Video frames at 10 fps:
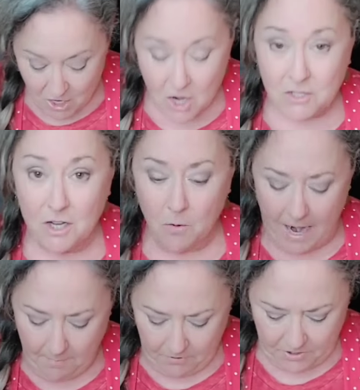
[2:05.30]
So
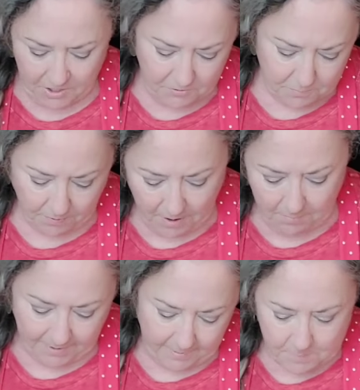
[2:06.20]
I'm going to use
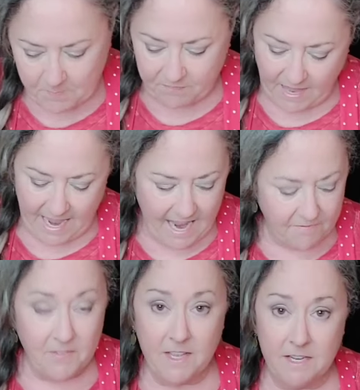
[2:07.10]
probably half
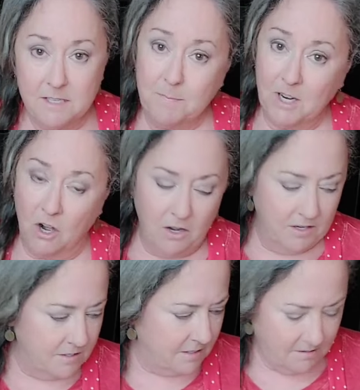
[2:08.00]
of this
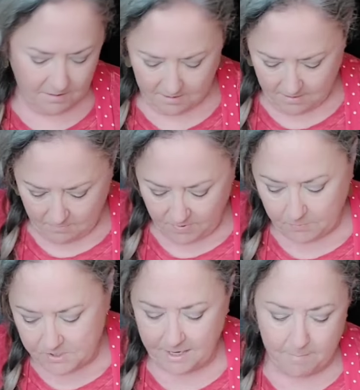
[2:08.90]
because, well, we'll
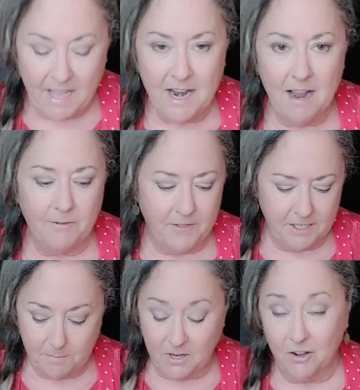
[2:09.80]
see, about half of
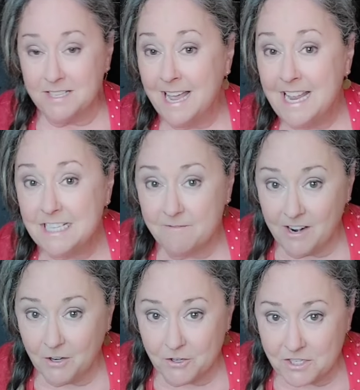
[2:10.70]
this because it's a
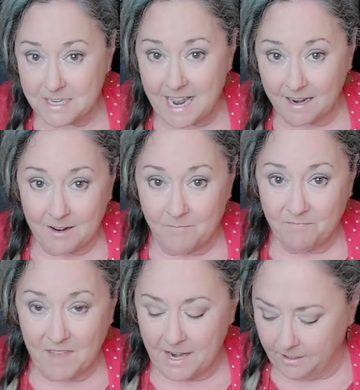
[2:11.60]
very good snack
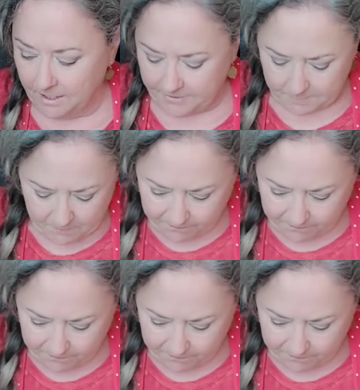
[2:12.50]
and I love it.